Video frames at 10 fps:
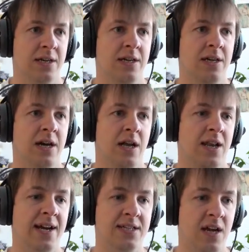yeah,
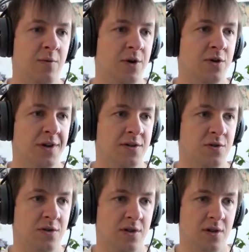next time we're going
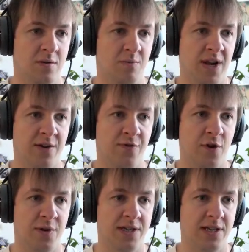to the Black
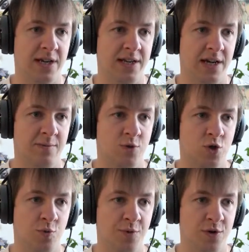Forest and I'm
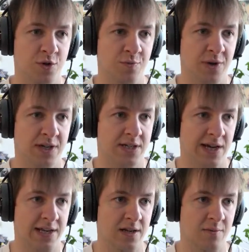super, super
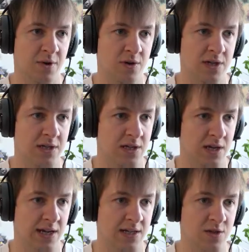excited about it.
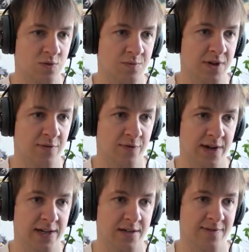Like, this will be a
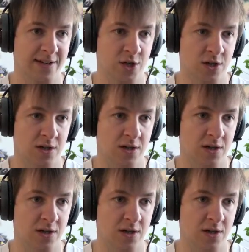fun adventure.